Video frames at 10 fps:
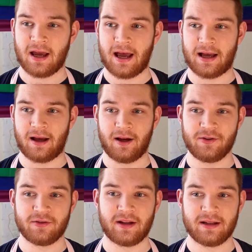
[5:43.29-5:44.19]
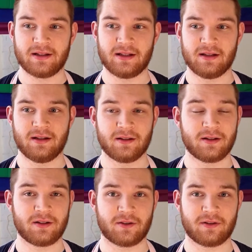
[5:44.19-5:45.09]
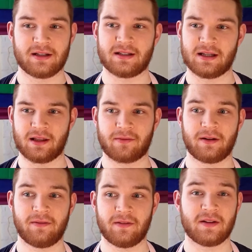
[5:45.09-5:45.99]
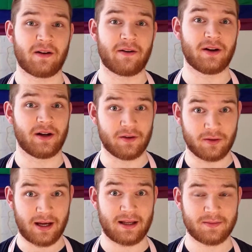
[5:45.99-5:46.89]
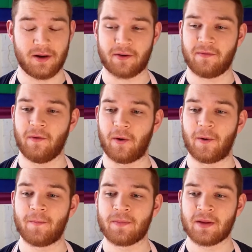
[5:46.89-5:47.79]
at 180 degrees C, 350 Fahrenheit or gas mark 4.